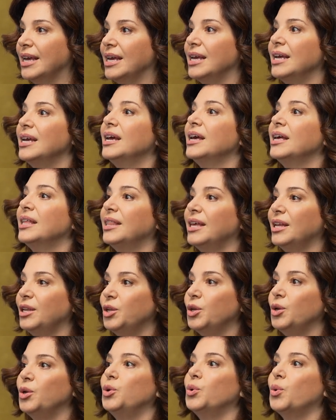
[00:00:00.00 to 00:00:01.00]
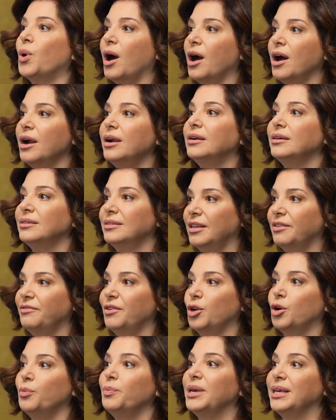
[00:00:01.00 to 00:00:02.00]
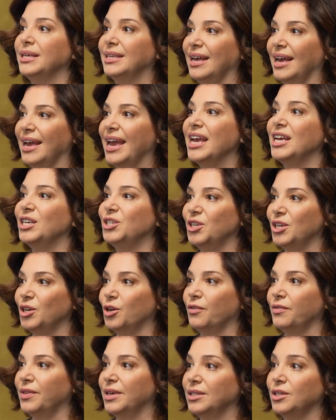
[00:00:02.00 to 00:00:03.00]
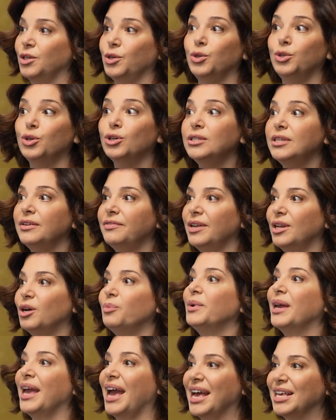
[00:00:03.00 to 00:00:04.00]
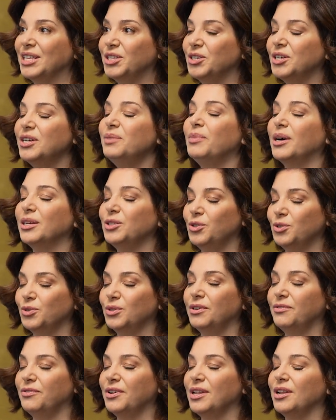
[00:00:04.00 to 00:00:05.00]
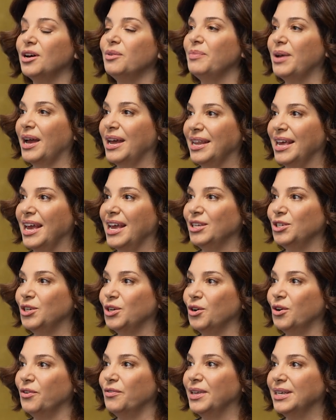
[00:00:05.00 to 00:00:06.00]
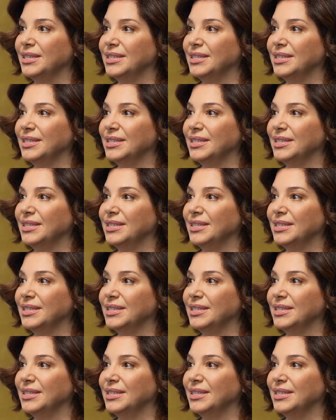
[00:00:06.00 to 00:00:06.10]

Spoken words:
A, then you are developing aging of the skin. You don't develop cancer, but you develop an aging of the